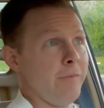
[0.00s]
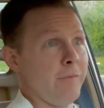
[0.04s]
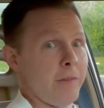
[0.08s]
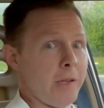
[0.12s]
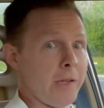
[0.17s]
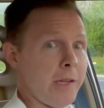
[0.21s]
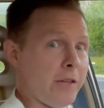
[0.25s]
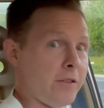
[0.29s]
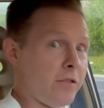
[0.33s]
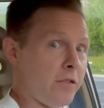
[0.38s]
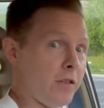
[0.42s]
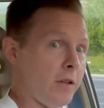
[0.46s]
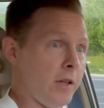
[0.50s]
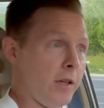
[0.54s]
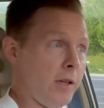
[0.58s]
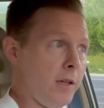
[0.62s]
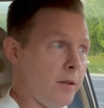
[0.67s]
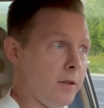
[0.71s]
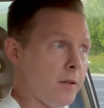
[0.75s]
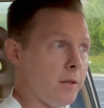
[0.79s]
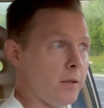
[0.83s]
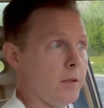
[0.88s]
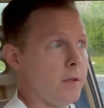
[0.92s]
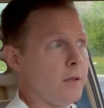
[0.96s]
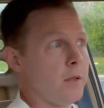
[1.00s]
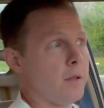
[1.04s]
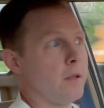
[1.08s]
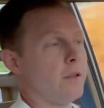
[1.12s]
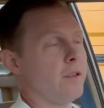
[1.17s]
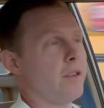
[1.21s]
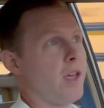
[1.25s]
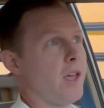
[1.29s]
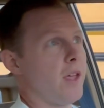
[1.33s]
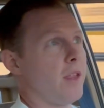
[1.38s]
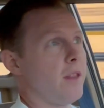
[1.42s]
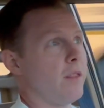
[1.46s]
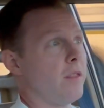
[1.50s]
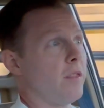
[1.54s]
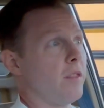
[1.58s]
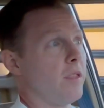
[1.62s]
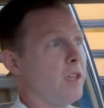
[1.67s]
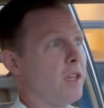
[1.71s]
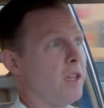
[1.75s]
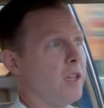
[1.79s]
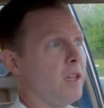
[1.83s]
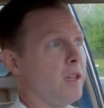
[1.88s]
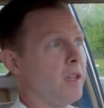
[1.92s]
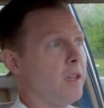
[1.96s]
allegedly, than
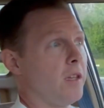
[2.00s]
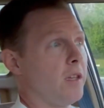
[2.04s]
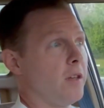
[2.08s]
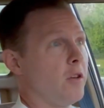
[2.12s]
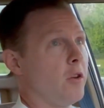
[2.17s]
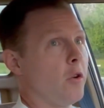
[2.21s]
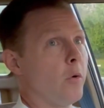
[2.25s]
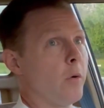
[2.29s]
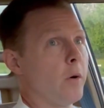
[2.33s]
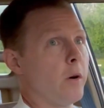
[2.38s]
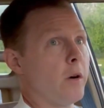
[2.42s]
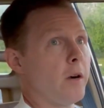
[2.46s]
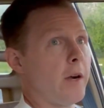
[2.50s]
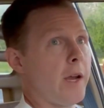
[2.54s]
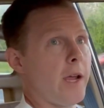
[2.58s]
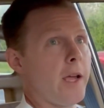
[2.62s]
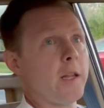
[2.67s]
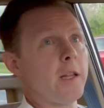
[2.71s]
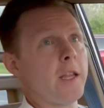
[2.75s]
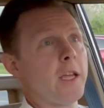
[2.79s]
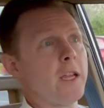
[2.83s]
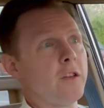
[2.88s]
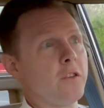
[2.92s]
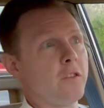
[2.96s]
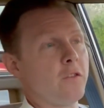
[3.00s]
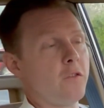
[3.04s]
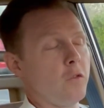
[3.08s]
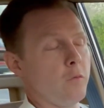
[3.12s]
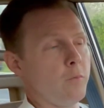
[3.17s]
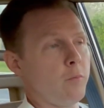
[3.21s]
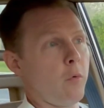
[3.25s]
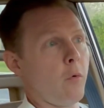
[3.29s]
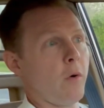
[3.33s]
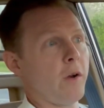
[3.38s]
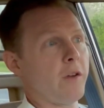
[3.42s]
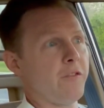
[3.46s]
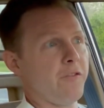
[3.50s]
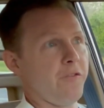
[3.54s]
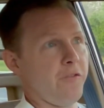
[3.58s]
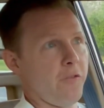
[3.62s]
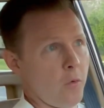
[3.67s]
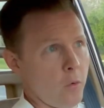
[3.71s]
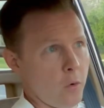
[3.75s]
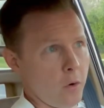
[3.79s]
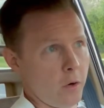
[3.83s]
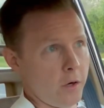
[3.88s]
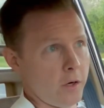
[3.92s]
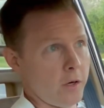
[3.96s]
the newer LH
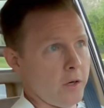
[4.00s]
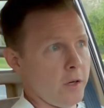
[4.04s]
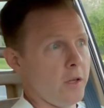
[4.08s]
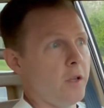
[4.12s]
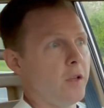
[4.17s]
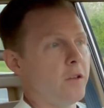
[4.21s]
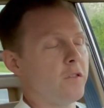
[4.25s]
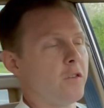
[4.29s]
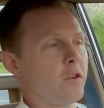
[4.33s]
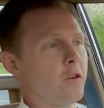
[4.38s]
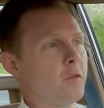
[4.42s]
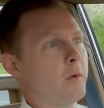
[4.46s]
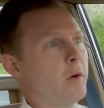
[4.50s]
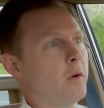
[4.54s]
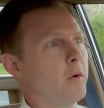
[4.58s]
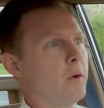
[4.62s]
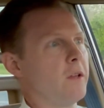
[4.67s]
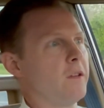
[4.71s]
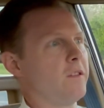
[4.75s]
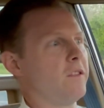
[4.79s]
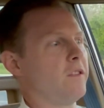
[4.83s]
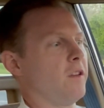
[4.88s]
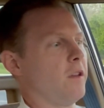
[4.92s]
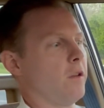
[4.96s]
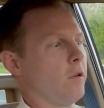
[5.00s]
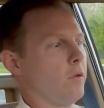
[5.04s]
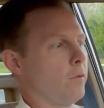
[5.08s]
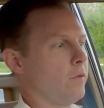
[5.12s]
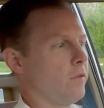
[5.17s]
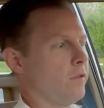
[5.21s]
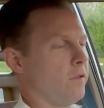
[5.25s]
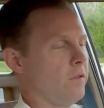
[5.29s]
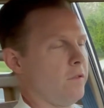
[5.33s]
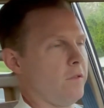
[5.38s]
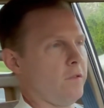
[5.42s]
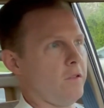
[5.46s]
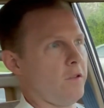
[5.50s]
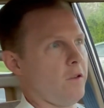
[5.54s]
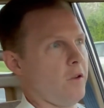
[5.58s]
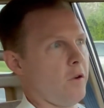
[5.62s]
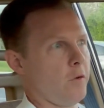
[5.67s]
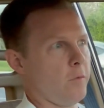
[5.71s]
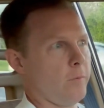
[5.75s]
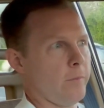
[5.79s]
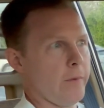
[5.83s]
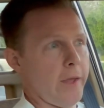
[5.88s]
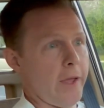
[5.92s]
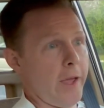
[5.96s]
2.4 turbo ECUs.
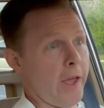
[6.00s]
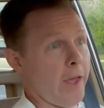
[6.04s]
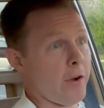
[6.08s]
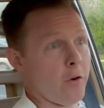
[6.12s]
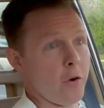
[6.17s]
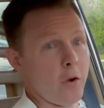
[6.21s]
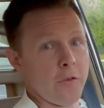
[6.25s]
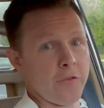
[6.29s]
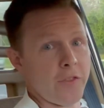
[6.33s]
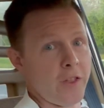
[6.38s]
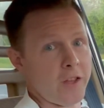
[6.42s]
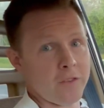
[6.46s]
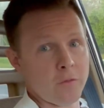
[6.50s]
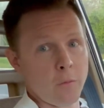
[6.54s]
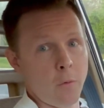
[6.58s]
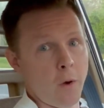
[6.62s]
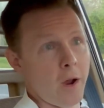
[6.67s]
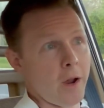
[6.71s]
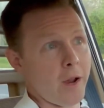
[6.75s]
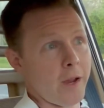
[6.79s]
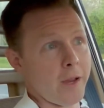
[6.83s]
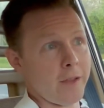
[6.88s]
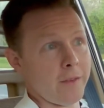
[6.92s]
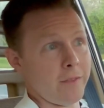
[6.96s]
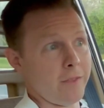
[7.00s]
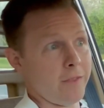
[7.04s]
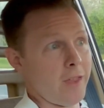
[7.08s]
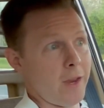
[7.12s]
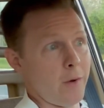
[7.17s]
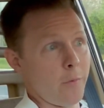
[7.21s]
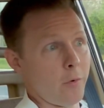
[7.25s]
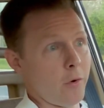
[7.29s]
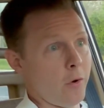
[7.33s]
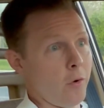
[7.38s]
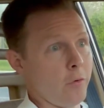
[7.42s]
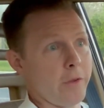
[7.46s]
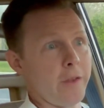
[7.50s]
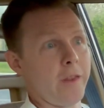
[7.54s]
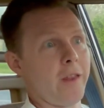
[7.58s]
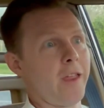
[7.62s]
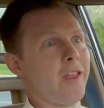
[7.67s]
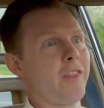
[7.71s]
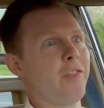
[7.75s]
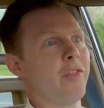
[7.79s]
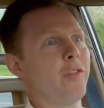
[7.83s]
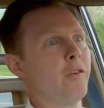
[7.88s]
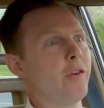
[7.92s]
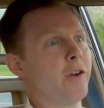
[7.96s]
So I don't know if that's why they were only
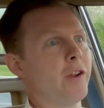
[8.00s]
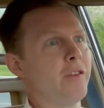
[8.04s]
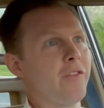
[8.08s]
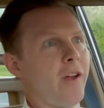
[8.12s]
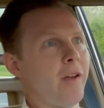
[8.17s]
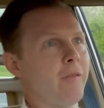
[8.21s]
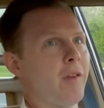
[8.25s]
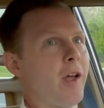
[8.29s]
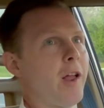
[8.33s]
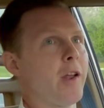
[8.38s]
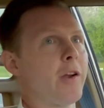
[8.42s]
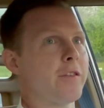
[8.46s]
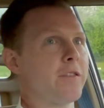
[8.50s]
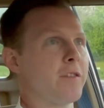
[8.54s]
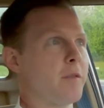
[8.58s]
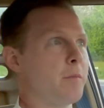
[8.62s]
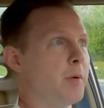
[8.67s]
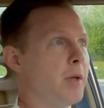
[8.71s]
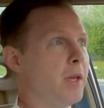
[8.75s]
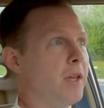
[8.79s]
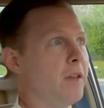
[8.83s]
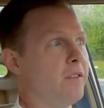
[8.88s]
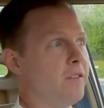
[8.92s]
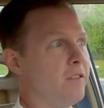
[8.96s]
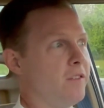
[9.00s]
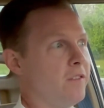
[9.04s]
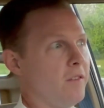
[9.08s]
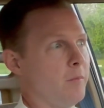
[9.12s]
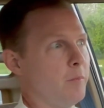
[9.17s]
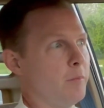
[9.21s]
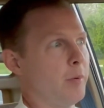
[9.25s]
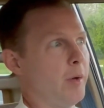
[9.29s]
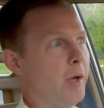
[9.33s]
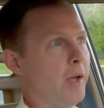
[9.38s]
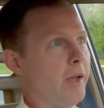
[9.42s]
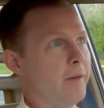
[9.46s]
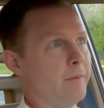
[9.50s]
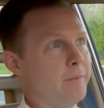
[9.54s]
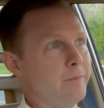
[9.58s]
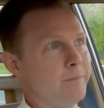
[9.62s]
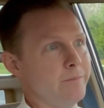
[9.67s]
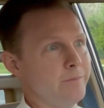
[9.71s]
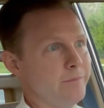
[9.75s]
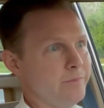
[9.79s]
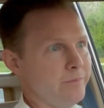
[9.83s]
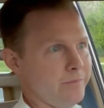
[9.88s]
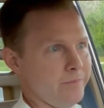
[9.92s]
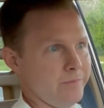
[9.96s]
like $35 a piece, but
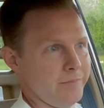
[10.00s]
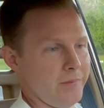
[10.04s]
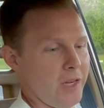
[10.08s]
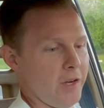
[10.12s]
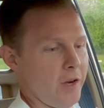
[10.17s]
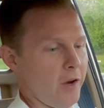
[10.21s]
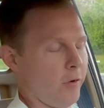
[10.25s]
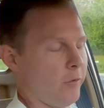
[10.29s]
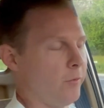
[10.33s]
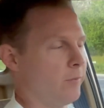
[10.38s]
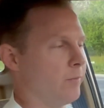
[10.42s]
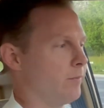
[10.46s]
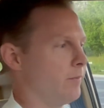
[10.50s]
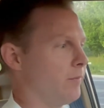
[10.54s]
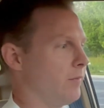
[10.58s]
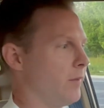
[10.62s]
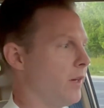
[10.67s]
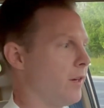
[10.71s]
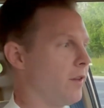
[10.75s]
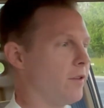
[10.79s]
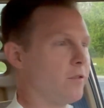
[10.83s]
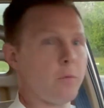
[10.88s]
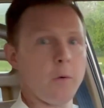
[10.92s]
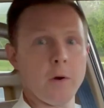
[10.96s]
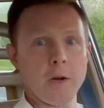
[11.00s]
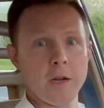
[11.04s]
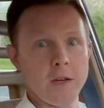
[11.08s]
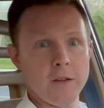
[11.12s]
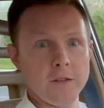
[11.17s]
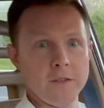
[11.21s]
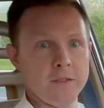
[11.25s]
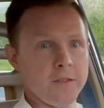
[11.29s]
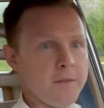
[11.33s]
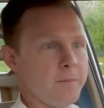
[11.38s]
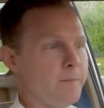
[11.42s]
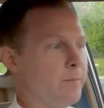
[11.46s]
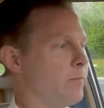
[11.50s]
you know, it is what it is.